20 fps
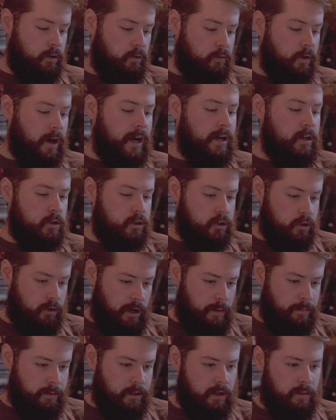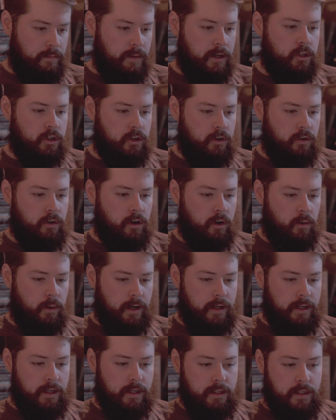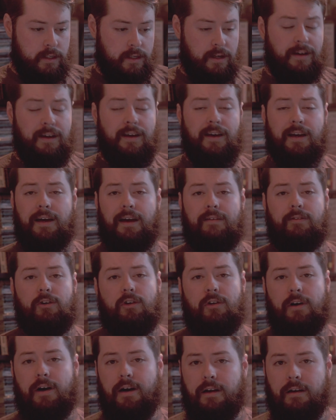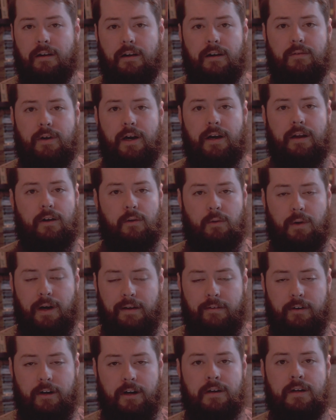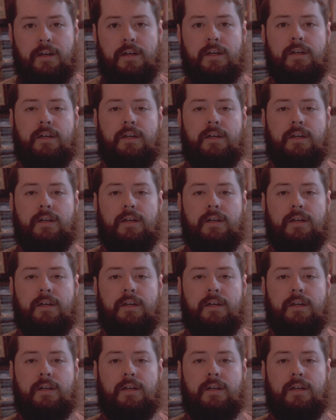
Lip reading: you find your script, make sure you know where it is, have your credit card ready or whatever